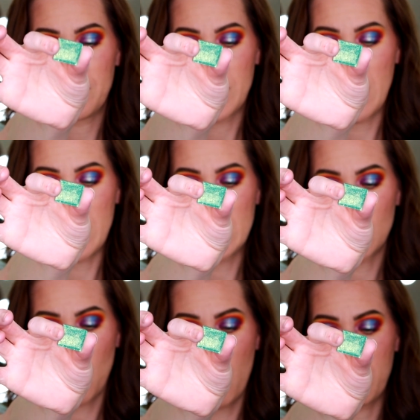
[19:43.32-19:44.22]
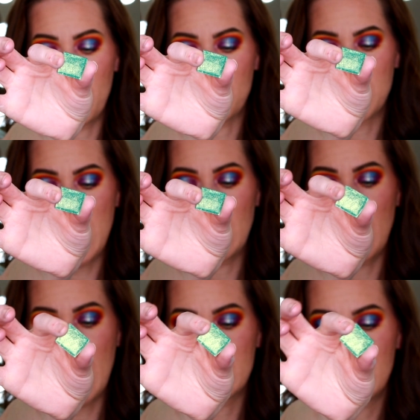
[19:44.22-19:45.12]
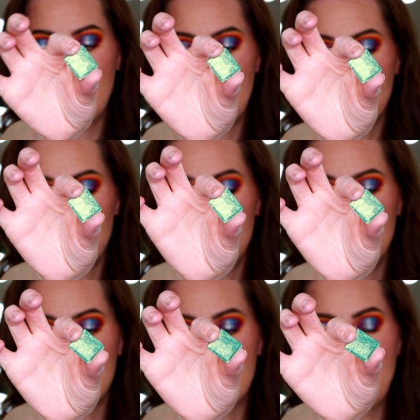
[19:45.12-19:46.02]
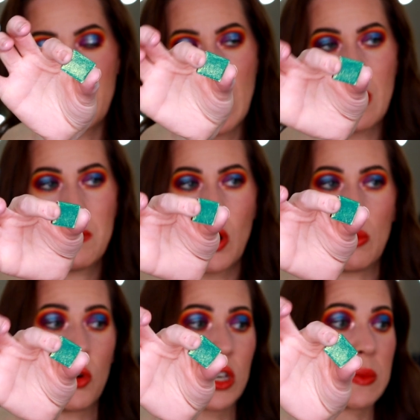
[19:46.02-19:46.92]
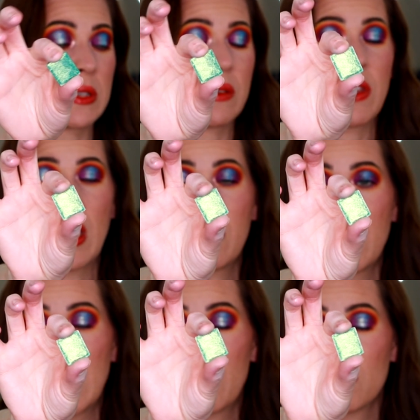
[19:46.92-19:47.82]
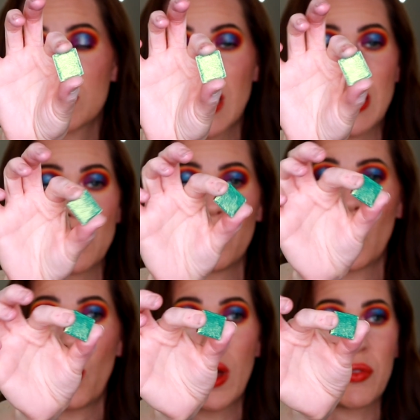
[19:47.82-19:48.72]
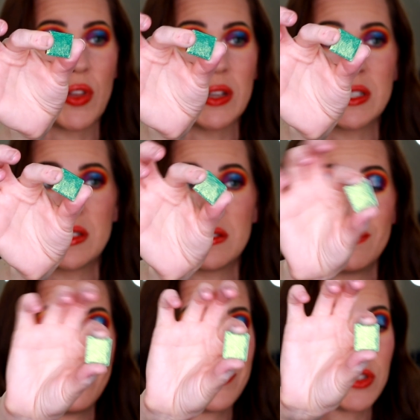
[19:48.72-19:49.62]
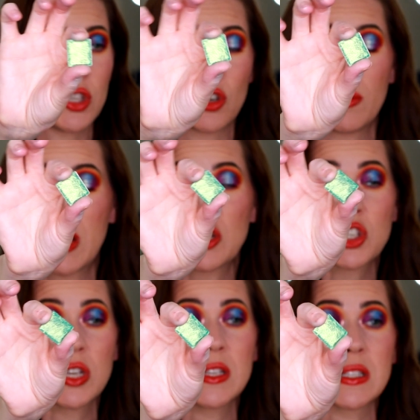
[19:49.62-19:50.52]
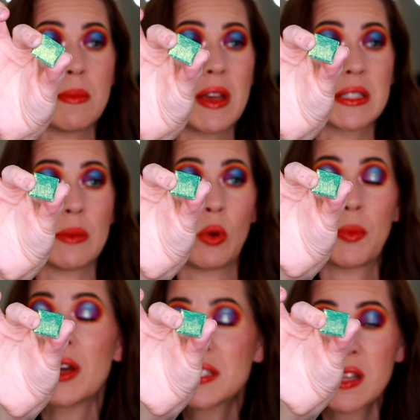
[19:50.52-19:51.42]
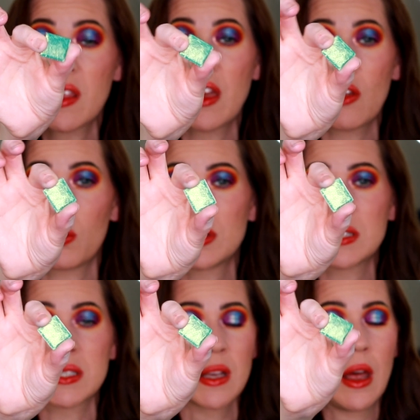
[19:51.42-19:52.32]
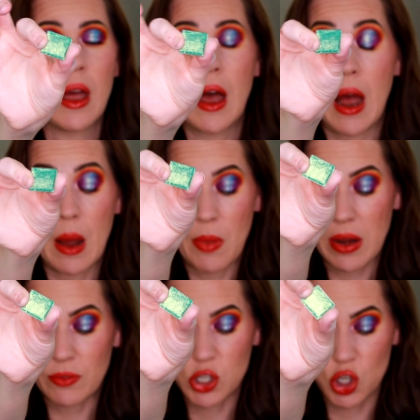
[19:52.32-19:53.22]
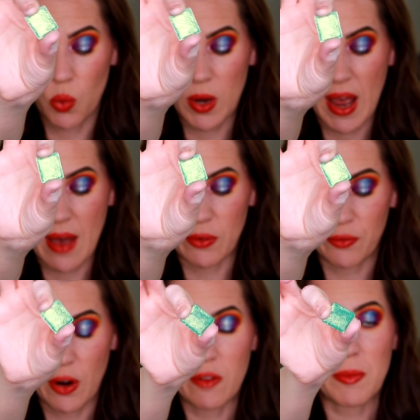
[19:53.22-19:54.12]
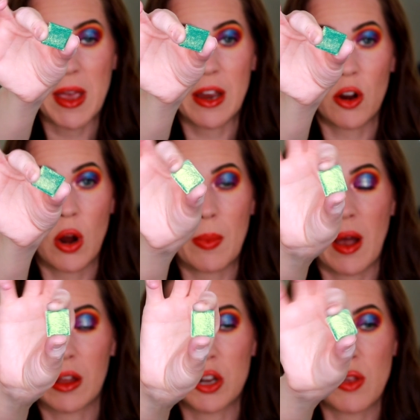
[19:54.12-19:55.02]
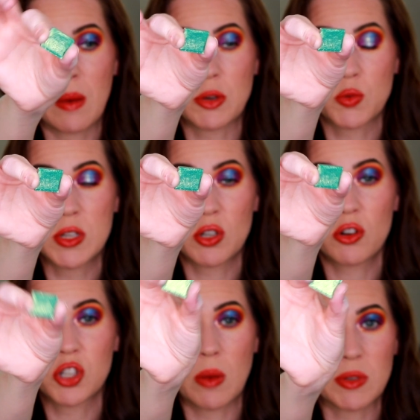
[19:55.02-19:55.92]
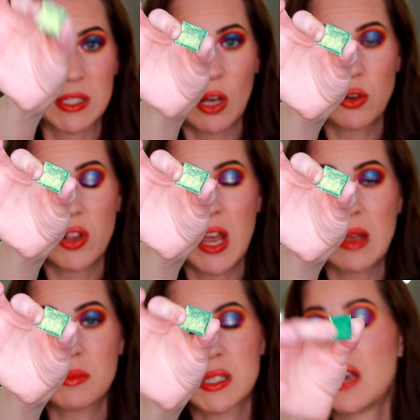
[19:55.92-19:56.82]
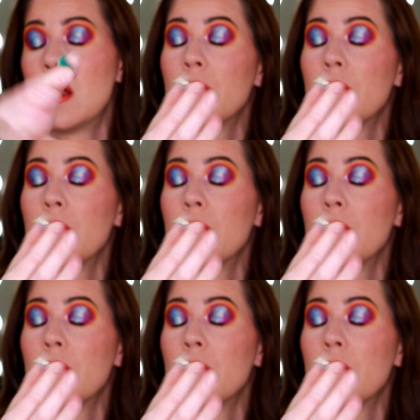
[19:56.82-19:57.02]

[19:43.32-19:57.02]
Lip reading: And these are all from their stained glass collection. Some of them are more expensive than others. I don't know what the determination is that makes them more pricey than the other ones. I'm not even sure what I have in front of me here. I'm not going to do that much research. I'm just telling you the names.